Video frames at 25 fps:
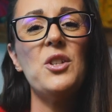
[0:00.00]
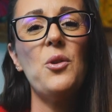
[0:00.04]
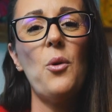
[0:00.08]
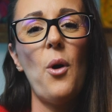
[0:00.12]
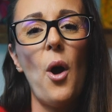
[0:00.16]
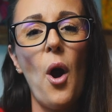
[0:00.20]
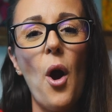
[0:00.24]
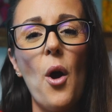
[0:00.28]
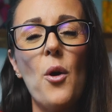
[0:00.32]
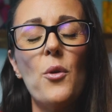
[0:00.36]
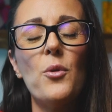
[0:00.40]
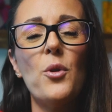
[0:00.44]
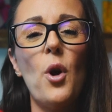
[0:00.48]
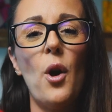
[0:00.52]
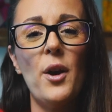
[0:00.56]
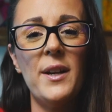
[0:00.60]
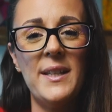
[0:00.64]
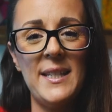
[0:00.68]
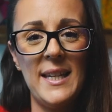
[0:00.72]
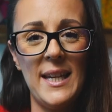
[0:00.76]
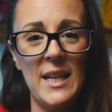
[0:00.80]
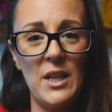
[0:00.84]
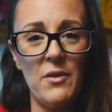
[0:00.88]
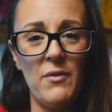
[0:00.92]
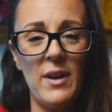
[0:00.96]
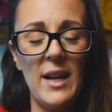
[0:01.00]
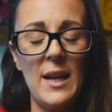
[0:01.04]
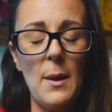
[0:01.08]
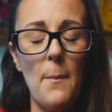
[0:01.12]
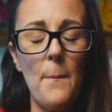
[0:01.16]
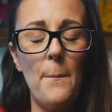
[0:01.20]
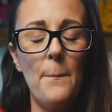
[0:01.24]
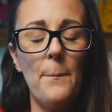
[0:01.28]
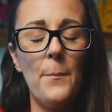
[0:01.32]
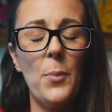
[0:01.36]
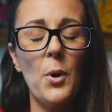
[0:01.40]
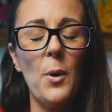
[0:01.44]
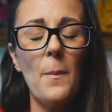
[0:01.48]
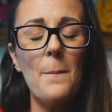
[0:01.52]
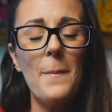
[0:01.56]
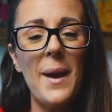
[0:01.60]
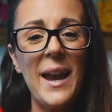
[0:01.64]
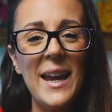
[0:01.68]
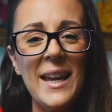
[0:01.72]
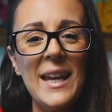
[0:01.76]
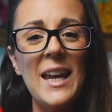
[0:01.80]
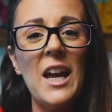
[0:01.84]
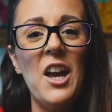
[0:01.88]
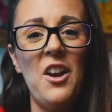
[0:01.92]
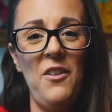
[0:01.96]
your own itinerary, but
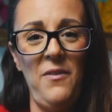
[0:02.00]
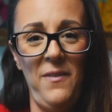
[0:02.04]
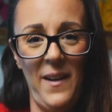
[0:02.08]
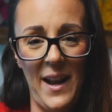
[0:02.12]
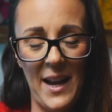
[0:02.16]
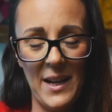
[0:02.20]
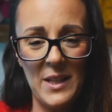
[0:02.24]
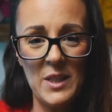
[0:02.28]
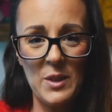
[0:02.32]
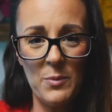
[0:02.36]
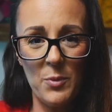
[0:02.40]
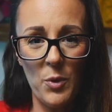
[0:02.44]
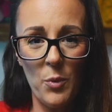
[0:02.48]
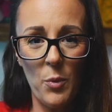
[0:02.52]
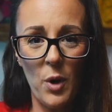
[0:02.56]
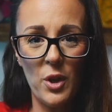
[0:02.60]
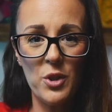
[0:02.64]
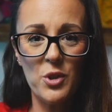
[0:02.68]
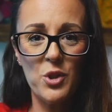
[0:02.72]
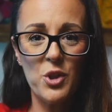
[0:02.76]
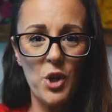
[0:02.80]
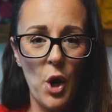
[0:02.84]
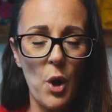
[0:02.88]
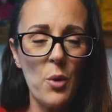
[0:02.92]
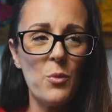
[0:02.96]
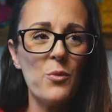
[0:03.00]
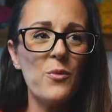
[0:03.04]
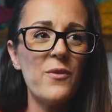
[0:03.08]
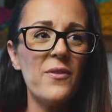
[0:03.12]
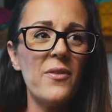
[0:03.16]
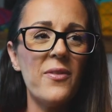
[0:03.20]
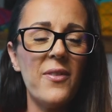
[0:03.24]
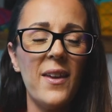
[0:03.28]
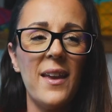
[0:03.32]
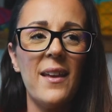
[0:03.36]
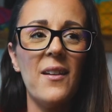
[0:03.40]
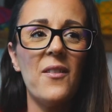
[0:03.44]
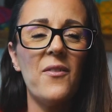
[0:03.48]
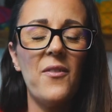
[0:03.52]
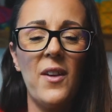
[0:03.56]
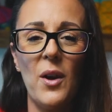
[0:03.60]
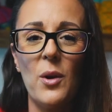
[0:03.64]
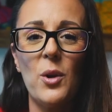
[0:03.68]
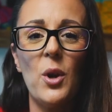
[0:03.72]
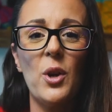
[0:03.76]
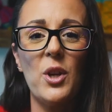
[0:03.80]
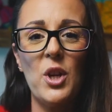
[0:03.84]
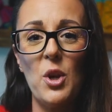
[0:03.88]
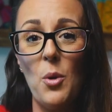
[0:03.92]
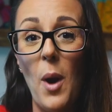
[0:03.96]
make it a flexible one. Don't feel
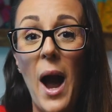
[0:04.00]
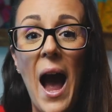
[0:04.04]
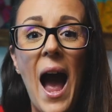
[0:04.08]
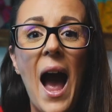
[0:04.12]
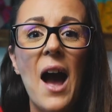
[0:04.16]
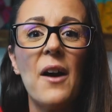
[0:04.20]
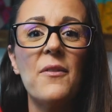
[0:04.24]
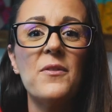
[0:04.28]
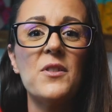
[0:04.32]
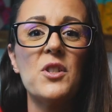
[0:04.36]
like you have